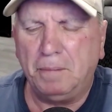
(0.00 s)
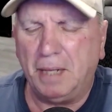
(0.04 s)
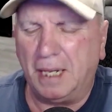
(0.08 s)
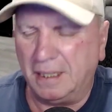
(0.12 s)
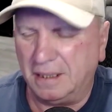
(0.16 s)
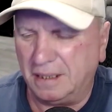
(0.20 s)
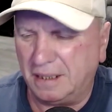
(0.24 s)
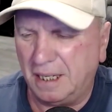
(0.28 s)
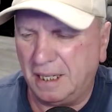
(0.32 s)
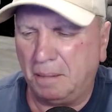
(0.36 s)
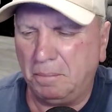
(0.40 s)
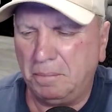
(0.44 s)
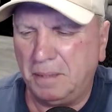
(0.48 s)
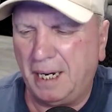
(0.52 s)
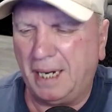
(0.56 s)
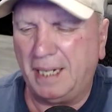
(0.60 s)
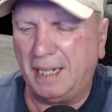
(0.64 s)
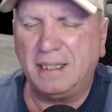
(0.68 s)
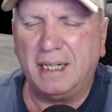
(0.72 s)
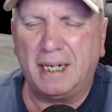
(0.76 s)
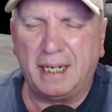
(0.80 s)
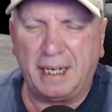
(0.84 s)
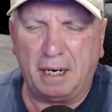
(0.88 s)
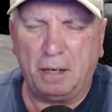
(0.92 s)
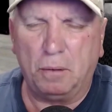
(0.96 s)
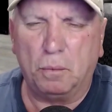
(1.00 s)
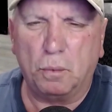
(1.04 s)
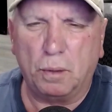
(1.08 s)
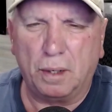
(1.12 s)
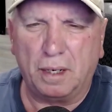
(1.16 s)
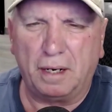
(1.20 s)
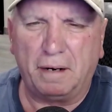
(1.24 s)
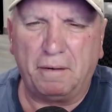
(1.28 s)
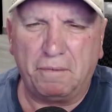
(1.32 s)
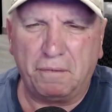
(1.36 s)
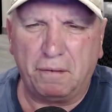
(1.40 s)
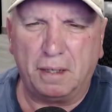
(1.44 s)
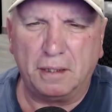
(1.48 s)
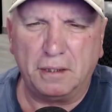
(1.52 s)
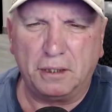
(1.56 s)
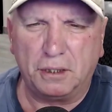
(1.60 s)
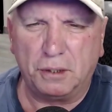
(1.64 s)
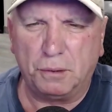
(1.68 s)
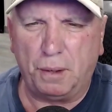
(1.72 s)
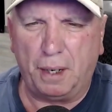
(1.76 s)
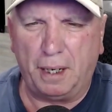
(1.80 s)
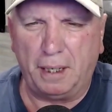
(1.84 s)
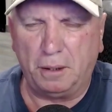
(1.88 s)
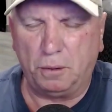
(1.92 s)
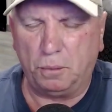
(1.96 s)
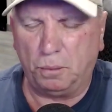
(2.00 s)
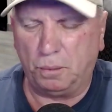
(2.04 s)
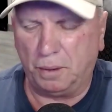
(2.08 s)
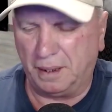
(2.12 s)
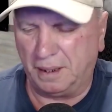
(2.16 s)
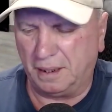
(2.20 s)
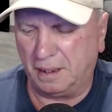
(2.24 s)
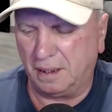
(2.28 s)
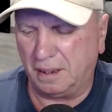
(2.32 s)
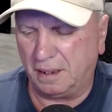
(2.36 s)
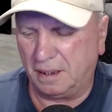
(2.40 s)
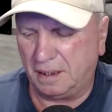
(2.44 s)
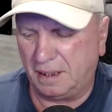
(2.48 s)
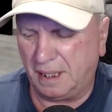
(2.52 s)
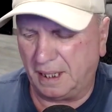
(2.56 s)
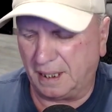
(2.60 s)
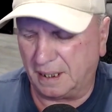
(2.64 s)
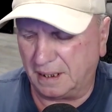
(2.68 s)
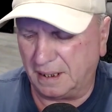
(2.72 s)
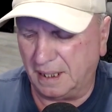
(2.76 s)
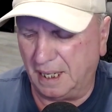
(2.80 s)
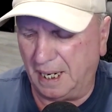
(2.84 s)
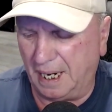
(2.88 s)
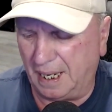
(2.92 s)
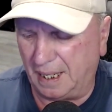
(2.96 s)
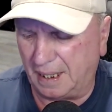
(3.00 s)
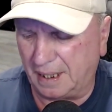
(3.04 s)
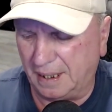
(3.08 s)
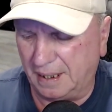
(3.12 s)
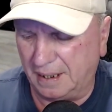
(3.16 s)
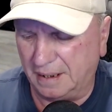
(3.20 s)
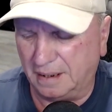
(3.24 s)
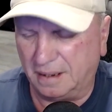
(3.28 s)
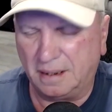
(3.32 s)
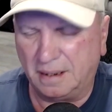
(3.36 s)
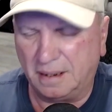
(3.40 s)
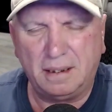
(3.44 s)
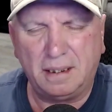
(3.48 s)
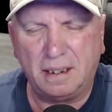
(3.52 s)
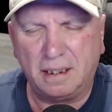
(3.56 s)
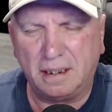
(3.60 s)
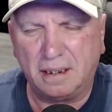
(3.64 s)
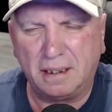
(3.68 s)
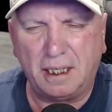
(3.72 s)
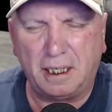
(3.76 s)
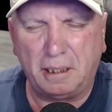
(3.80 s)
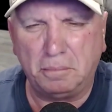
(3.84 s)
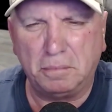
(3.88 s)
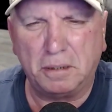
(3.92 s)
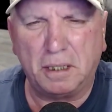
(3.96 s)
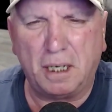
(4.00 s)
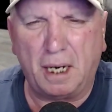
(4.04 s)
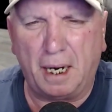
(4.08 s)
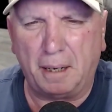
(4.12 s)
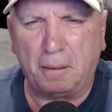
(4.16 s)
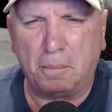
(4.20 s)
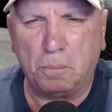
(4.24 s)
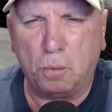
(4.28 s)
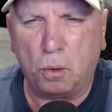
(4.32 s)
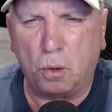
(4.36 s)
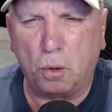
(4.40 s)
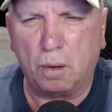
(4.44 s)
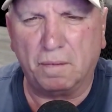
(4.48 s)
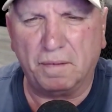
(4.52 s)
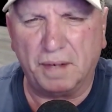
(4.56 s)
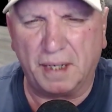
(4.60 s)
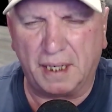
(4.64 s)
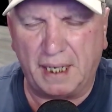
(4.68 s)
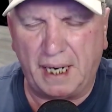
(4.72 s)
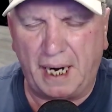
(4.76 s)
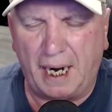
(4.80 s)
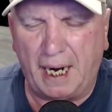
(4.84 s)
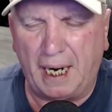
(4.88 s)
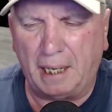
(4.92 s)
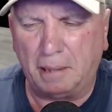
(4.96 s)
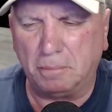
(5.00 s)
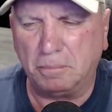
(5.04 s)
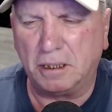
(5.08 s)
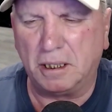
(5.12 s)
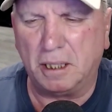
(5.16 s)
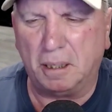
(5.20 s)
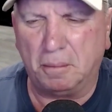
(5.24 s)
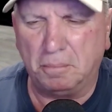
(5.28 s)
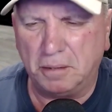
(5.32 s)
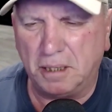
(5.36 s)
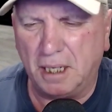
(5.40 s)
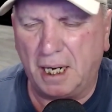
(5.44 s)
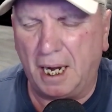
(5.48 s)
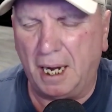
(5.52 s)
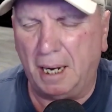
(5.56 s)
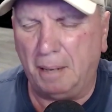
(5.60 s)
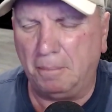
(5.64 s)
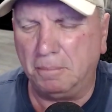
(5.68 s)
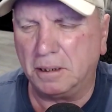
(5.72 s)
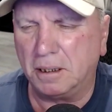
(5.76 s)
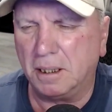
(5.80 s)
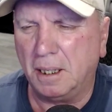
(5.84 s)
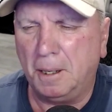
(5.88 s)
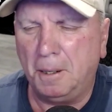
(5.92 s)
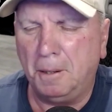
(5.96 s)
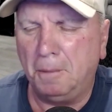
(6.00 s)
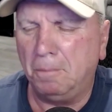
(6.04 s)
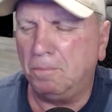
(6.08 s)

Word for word: And some days I get really frustrated with TikTok. It just seems like more of a game sometimes.